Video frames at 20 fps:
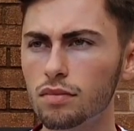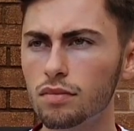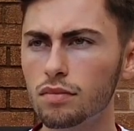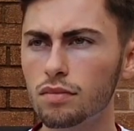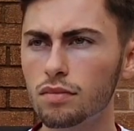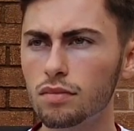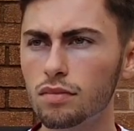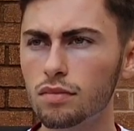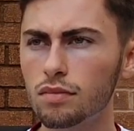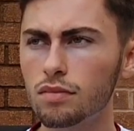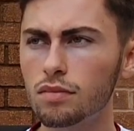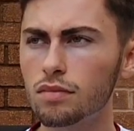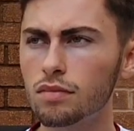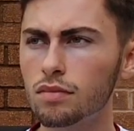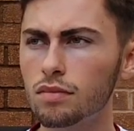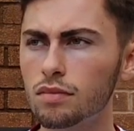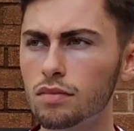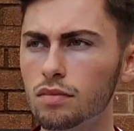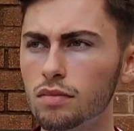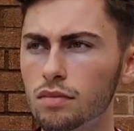
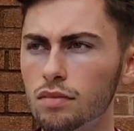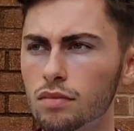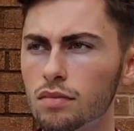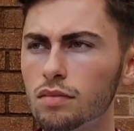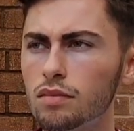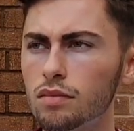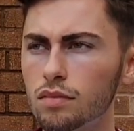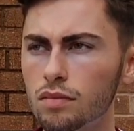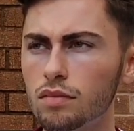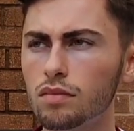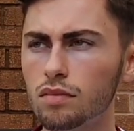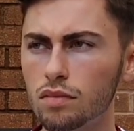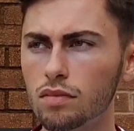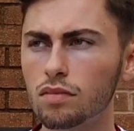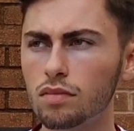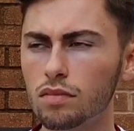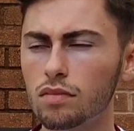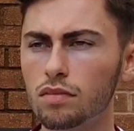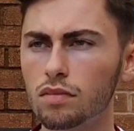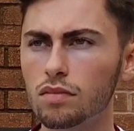
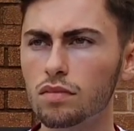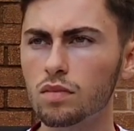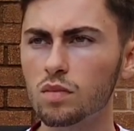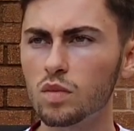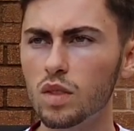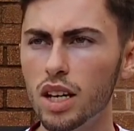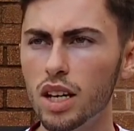This person isn't speaking.